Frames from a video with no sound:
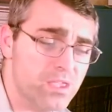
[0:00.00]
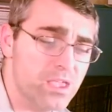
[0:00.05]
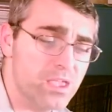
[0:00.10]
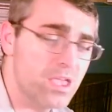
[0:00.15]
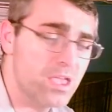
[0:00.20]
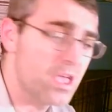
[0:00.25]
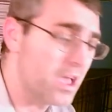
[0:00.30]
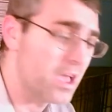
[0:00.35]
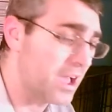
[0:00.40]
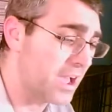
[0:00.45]

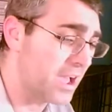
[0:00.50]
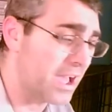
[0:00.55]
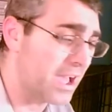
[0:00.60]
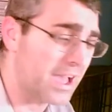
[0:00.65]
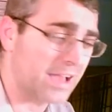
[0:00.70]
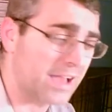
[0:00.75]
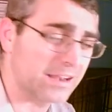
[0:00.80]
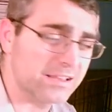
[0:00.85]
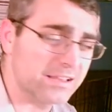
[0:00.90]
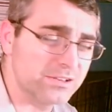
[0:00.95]

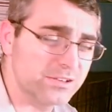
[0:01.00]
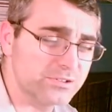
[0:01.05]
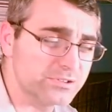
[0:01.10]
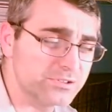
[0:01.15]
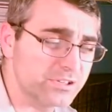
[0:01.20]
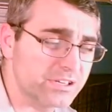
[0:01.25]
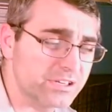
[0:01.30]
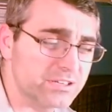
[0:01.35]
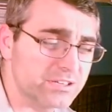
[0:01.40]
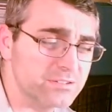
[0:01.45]

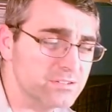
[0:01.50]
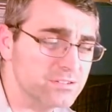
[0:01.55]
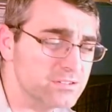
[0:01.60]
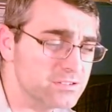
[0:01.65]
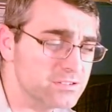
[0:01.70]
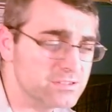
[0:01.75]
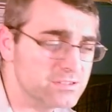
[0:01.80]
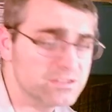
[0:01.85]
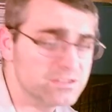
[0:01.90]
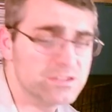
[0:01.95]
Hallelujah.
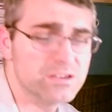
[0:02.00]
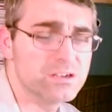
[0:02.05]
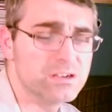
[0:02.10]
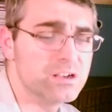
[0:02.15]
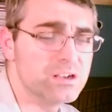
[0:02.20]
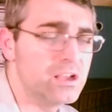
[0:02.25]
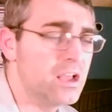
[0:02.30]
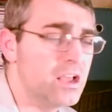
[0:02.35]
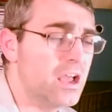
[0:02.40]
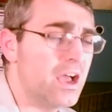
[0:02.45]

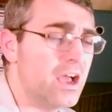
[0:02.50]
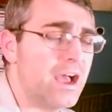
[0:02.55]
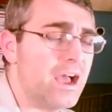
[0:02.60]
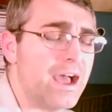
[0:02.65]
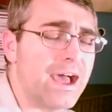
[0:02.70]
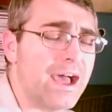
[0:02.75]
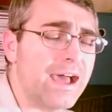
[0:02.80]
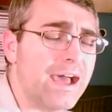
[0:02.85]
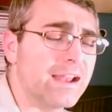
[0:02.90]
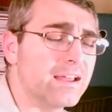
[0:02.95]

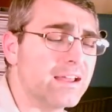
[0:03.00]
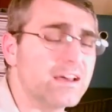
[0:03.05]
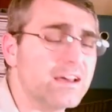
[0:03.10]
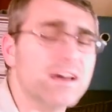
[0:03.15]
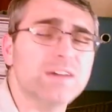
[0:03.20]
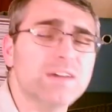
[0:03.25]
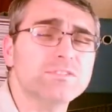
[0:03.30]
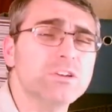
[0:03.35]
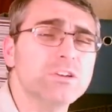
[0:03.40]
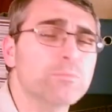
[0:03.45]
I
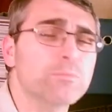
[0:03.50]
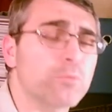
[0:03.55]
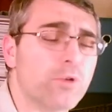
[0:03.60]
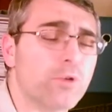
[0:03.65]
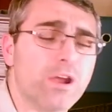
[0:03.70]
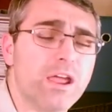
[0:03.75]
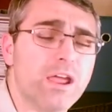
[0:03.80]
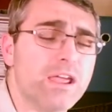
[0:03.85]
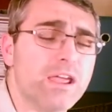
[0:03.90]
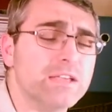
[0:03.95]
love to
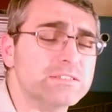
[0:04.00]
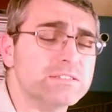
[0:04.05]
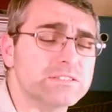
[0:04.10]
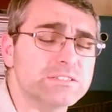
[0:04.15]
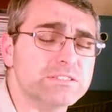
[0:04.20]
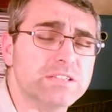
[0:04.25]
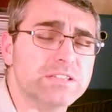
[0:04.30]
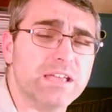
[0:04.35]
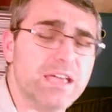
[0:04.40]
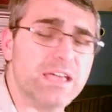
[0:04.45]
praise His
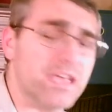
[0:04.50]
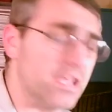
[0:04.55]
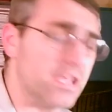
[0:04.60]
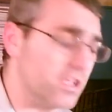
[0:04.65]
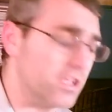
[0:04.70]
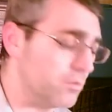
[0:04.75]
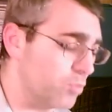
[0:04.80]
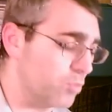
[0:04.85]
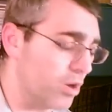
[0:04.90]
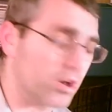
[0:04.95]

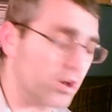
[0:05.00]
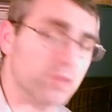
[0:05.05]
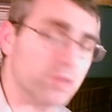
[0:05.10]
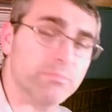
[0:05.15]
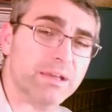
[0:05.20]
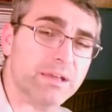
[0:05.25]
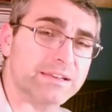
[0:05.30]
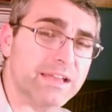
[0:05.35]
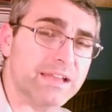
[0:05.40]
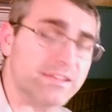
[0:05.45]
name. Walking
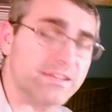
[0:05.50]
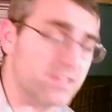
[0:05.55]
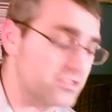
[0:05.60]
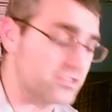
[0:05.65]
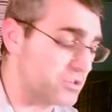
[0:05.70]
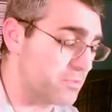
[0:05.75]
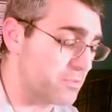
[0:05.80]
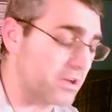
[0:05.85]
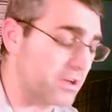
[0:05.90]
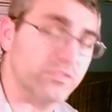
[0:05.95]
back down to that
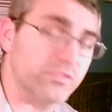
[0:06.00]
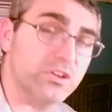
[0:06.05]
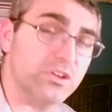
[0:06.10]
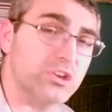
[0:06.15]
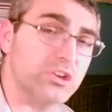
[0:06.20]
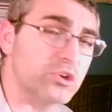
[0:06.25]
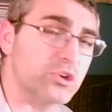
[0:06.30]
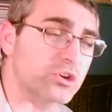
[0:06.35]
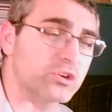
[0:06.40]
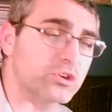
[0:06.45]
G minor. Then
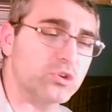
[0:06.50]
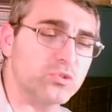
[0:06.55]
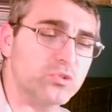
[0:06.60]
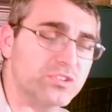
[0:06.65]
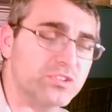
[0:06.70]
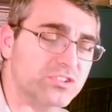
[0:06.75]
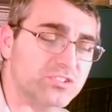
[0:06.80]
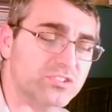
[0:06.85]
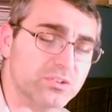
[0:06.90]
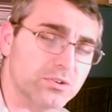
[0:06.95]
you can do
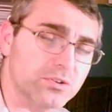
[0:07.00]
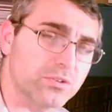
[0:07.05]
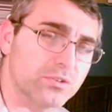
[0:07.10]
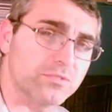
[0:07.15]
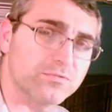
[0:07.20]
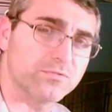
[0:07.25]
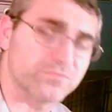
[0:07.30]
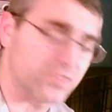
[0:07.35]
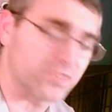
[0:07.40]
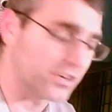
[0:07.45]
this little
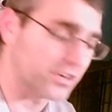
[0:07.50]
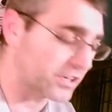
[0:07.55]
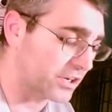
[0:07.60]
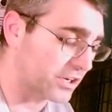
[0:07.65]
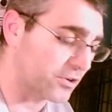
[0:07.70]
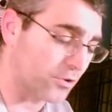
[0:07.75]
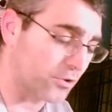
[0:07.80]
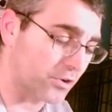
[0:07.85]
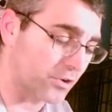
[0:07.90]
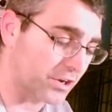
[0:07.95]
funky
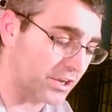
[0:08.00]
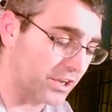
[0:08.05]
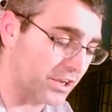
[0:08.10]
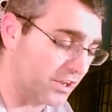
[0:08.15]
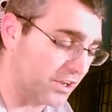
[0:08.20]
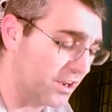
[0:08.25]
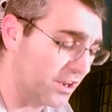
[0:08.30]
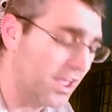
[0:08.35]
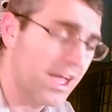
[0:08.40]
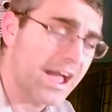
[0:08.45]
chord
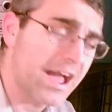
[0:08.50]
again.